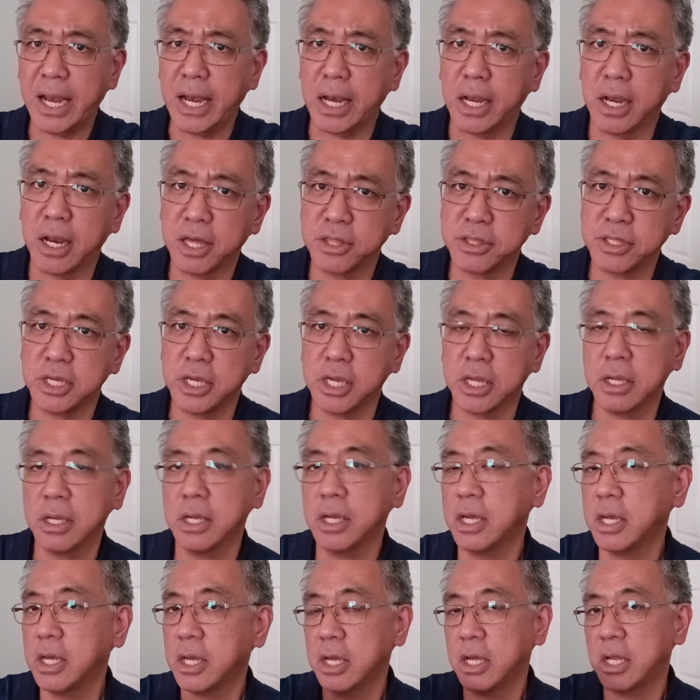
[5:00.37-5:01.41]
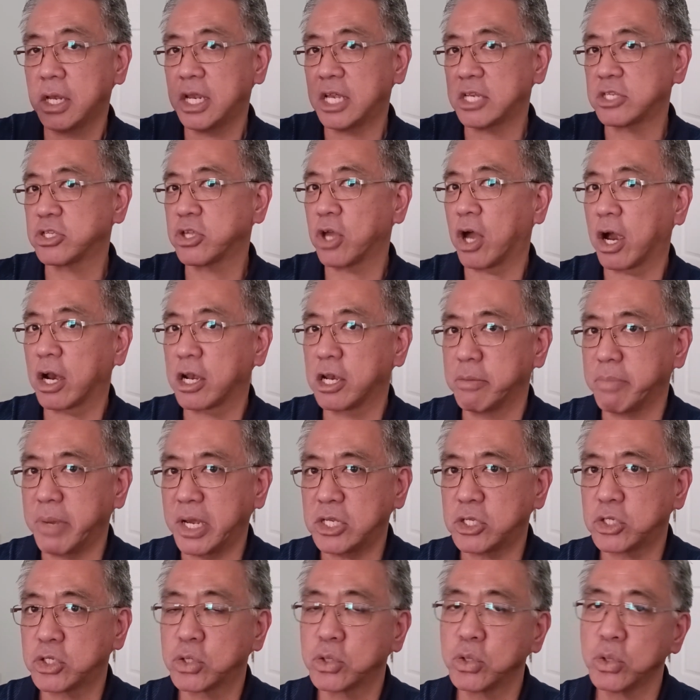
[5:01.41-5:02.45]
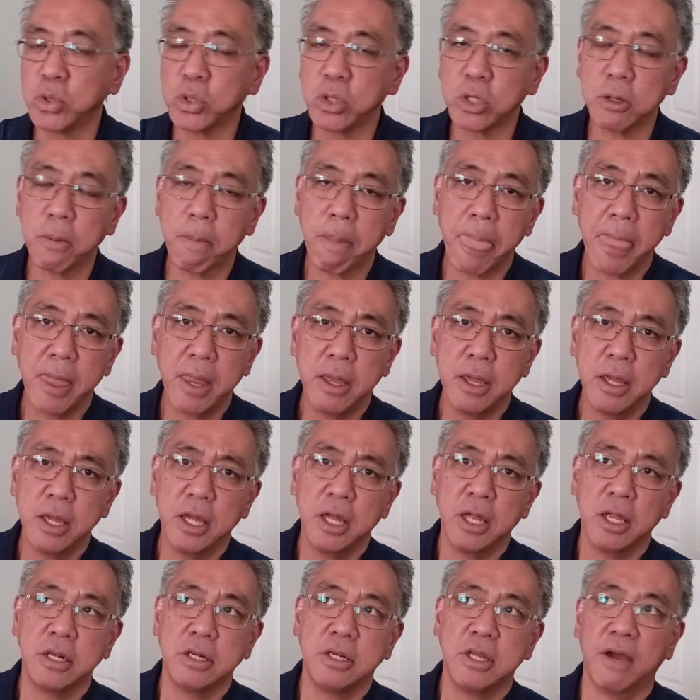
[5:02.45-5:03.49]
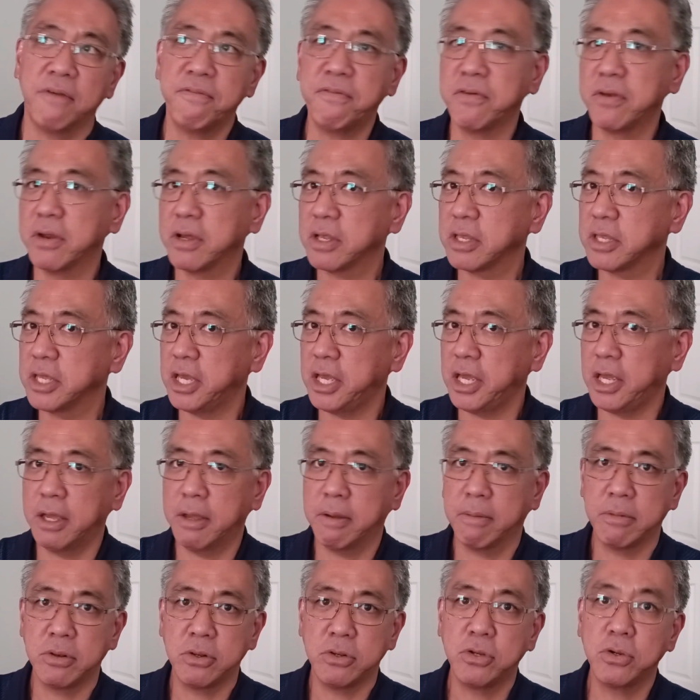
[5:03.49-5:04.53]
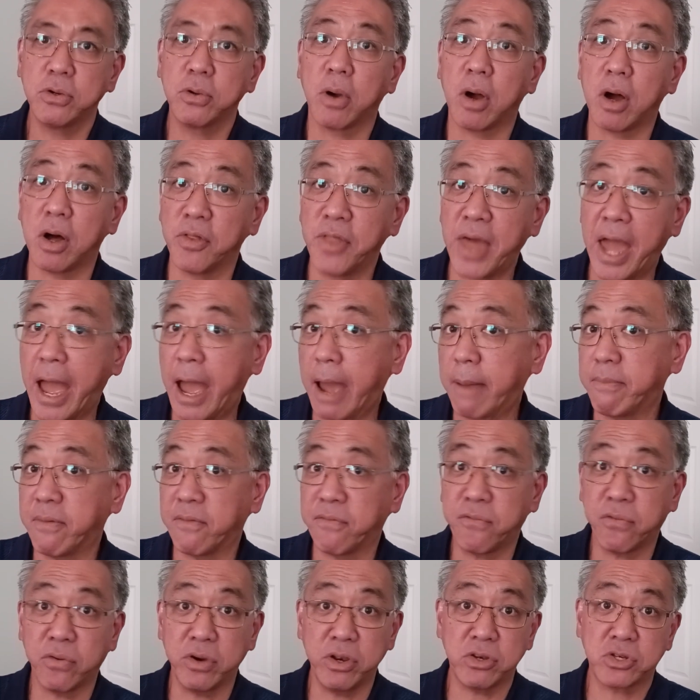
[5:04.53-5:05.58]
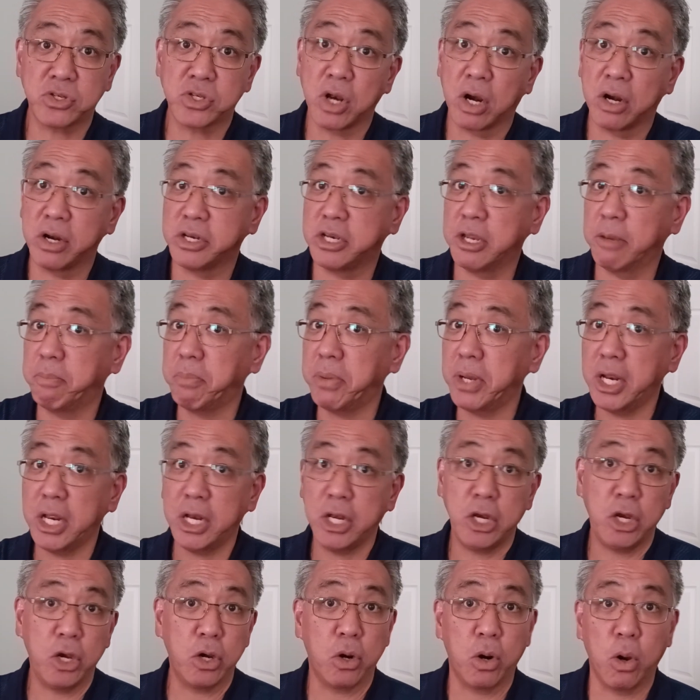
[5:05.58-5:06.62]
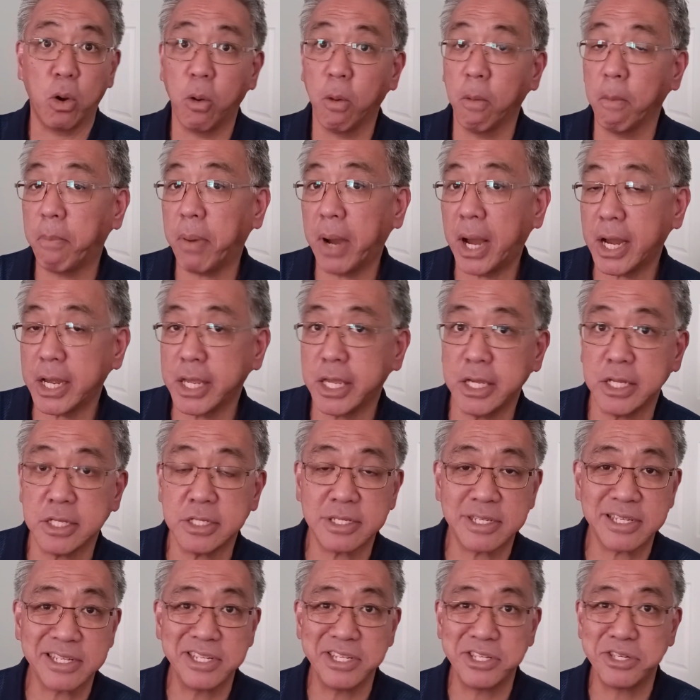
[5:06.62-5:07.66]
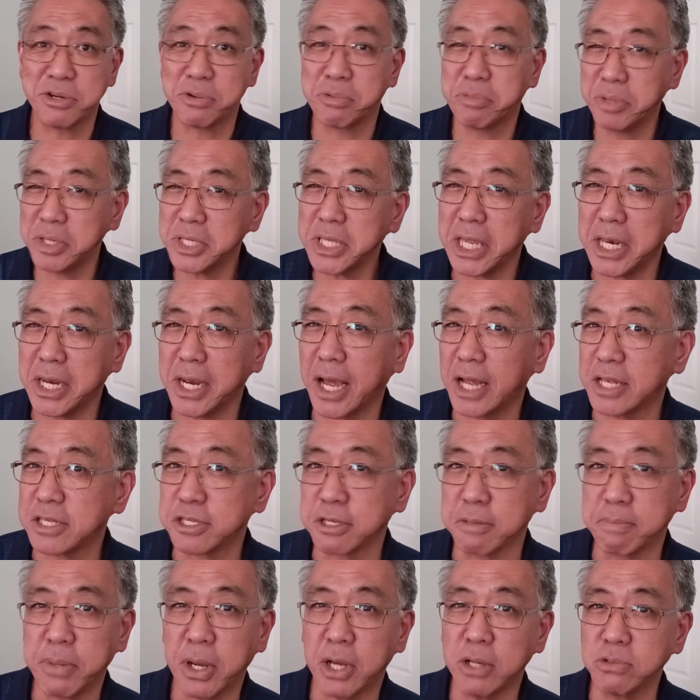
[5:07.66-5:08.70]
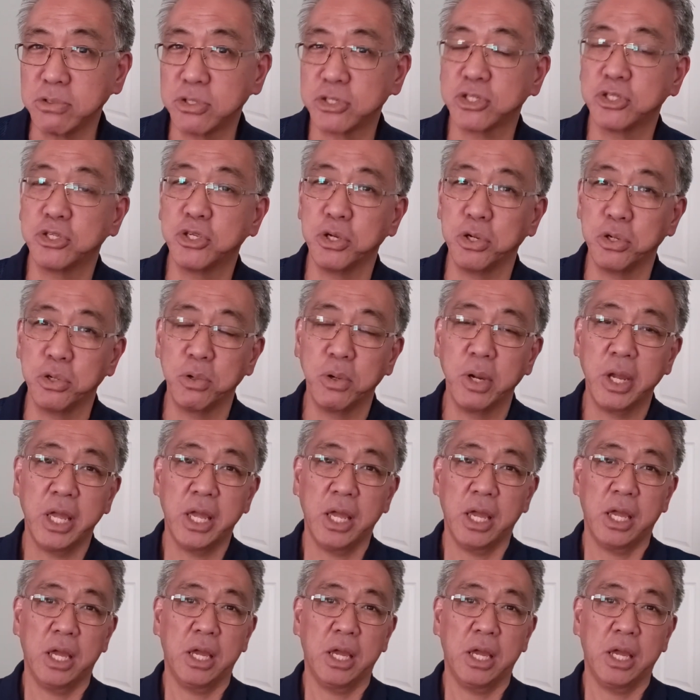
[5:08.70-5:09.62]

getting nothing. Let's talk to my school. Definitely do all that before you start dipping into your own pockets, because you're really not supposed to,